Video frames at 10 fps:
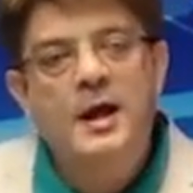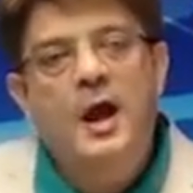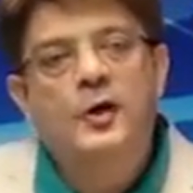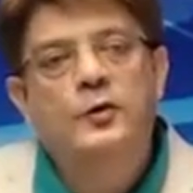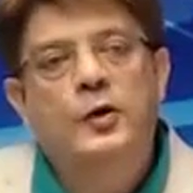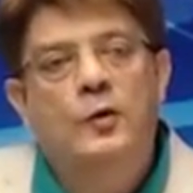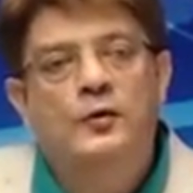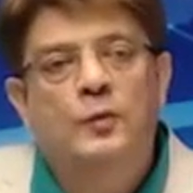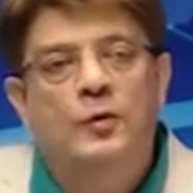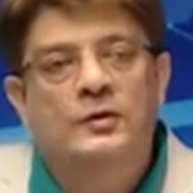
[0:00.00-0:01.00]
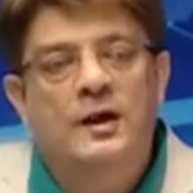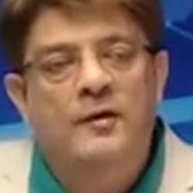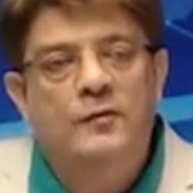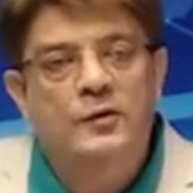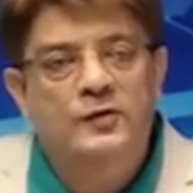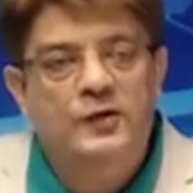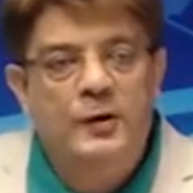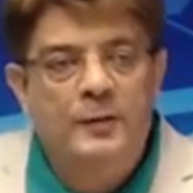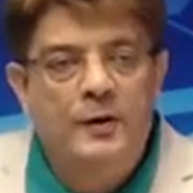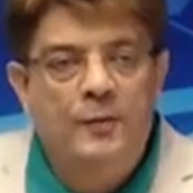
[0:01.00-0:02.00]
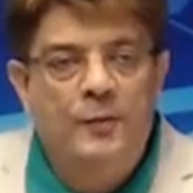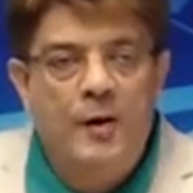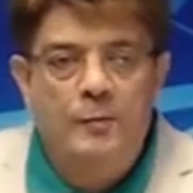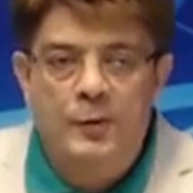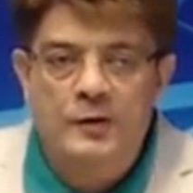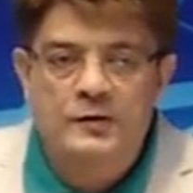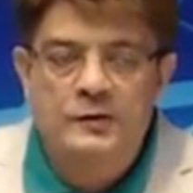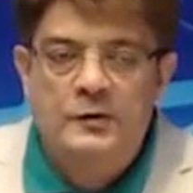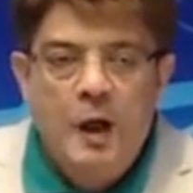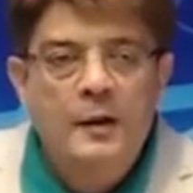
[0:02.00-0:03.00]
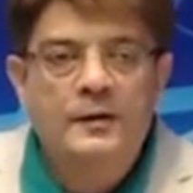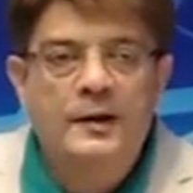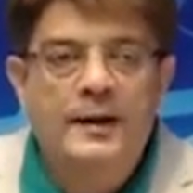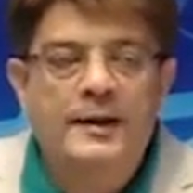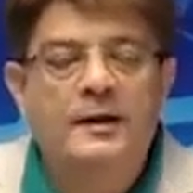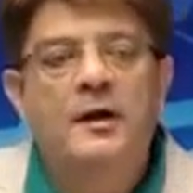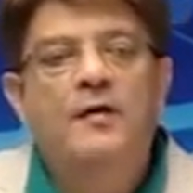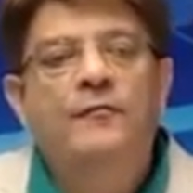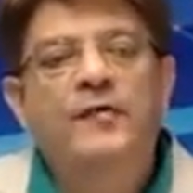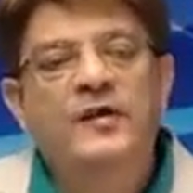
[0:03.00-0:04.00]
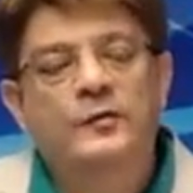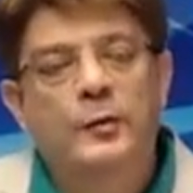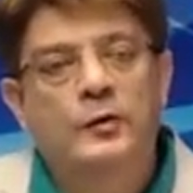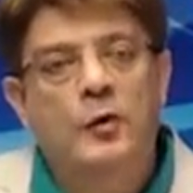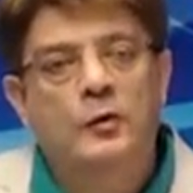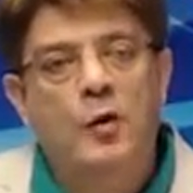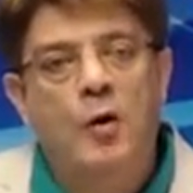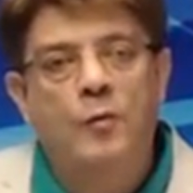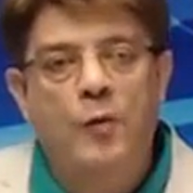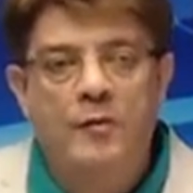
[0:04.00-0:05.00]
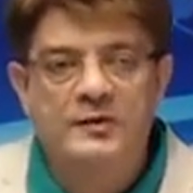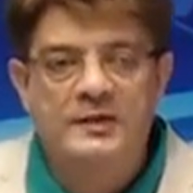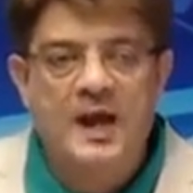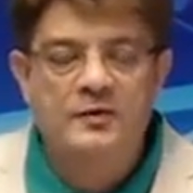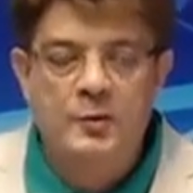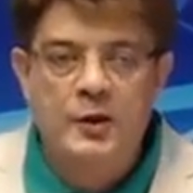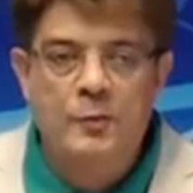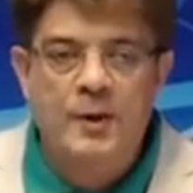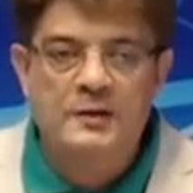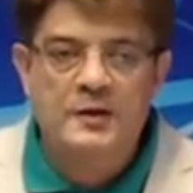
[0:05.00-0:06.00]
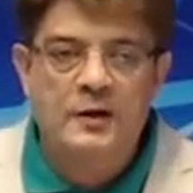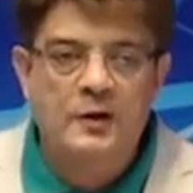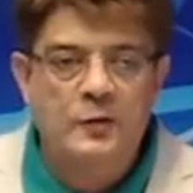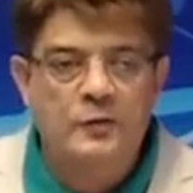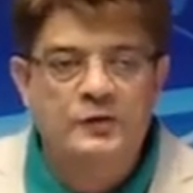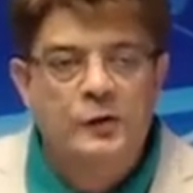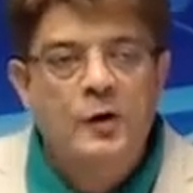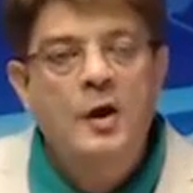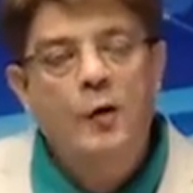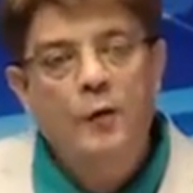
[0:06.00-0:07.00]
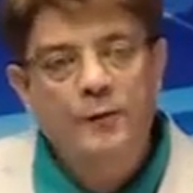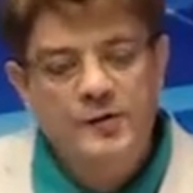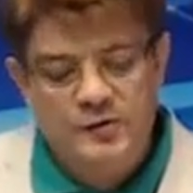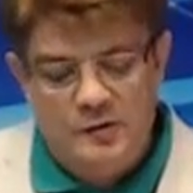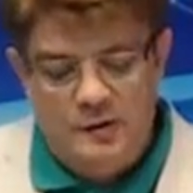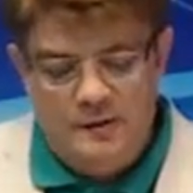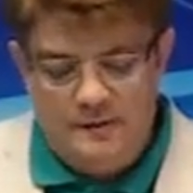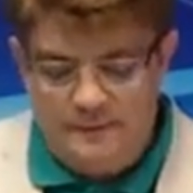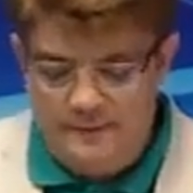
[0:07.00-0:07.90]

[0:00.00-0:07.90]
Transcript: And you can also watch the live video streaming of our bulletins on the link, facebook.com/Radio Pakistan News Official.